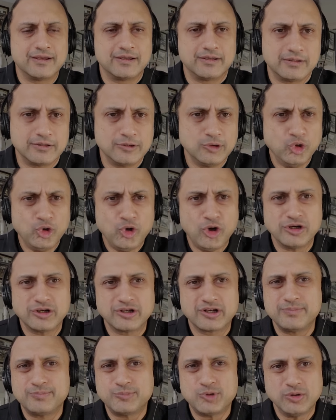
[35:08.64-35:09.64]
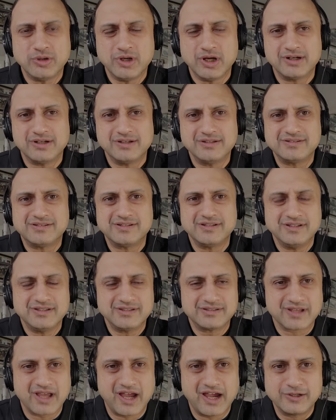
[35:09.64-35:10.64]
uh, you know, on
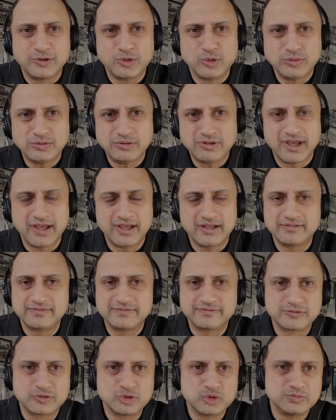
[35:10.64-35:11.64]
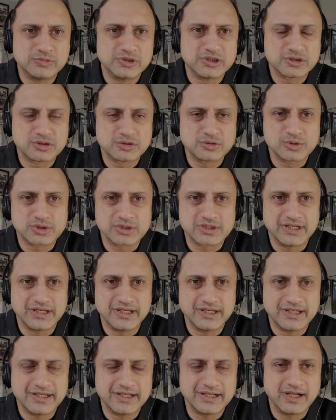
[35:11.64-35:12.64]
cryptocurrencies, I don't have too much to
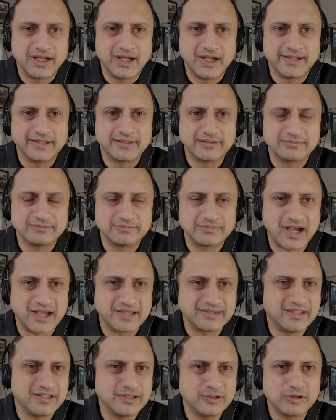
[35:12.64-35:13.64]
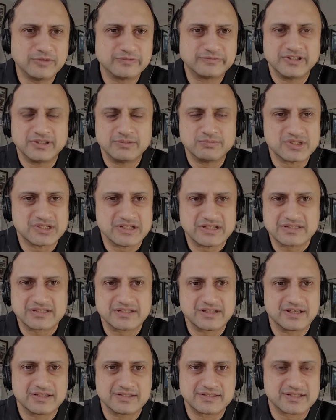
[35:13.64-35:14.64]
say. I I think of them
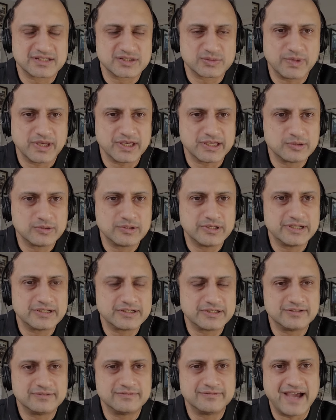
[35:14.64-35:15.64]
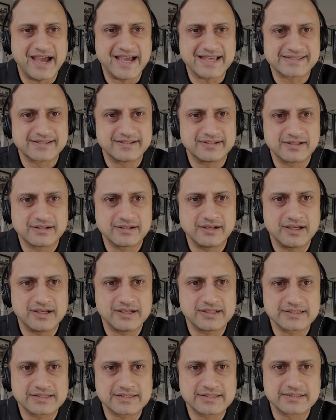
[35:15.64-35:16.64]
just as a speculative asset
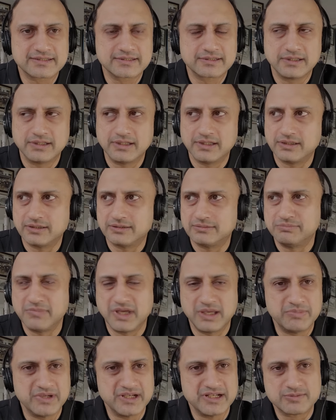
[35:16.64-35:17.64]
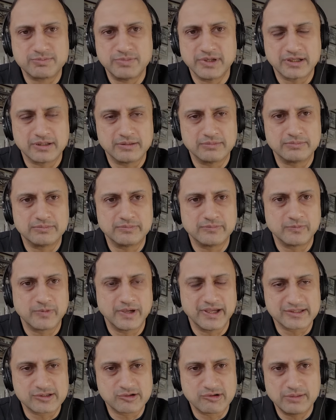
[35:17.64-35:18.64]
class. Uh, maybe it's become
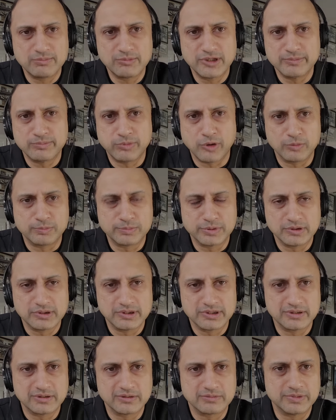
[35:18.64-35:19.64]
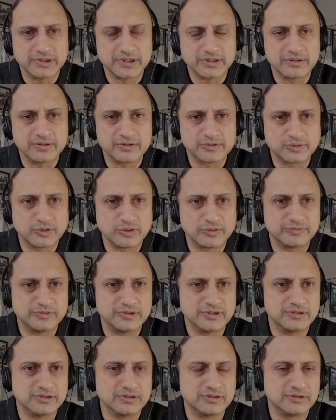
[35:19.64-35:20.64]
extremely popular because of
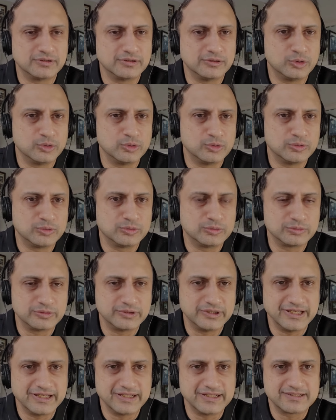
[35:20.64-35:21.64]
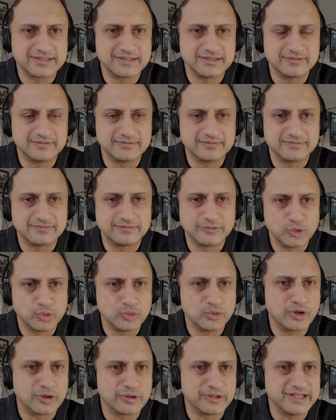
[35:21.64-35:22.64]
the low negative,
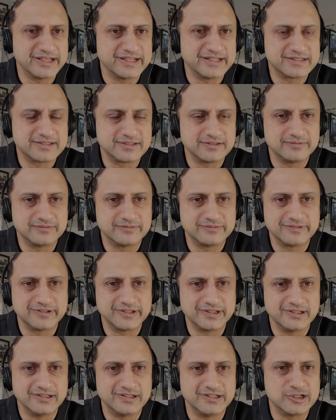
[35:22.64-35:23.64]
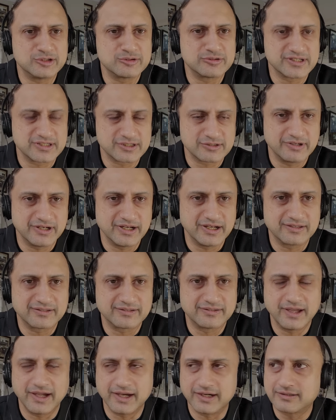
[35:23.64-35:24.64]
low or negative real interest rates
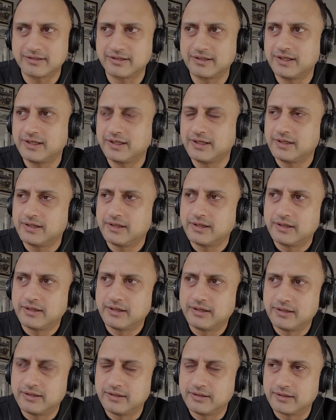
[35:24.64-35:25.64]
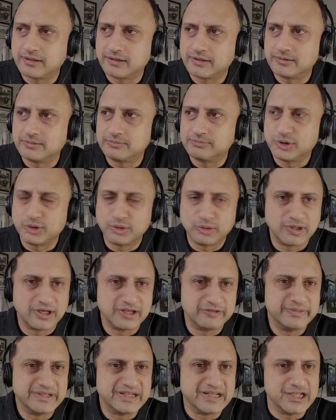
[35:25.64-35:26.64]
that, uh, you know,
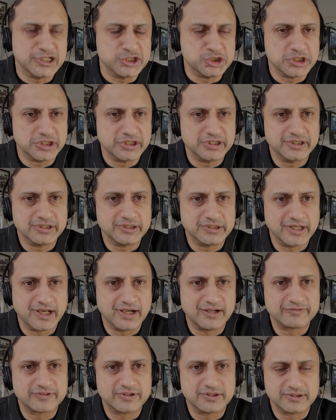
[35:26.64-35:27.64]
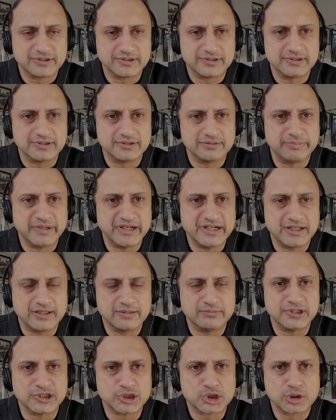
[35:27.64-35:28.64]
have been engineered after the
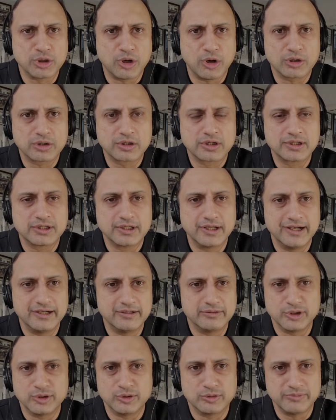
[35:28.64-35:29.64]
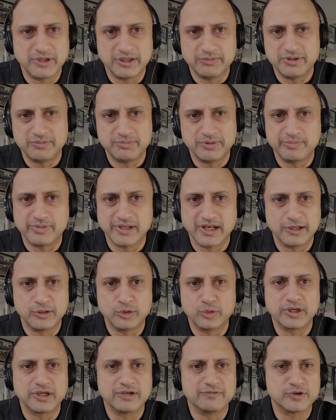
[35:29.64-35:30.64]
pandemic shock. And, you know, maybe people are
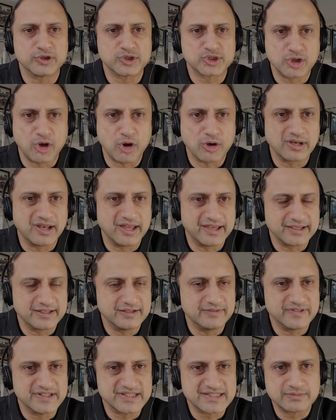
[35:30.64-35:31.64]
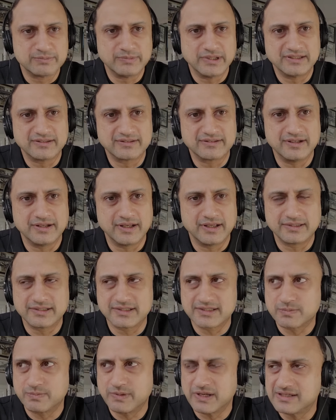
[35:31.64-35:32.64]
looking for stock-like investments in other
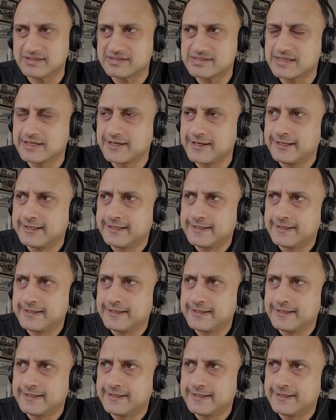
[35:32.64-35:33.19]
space.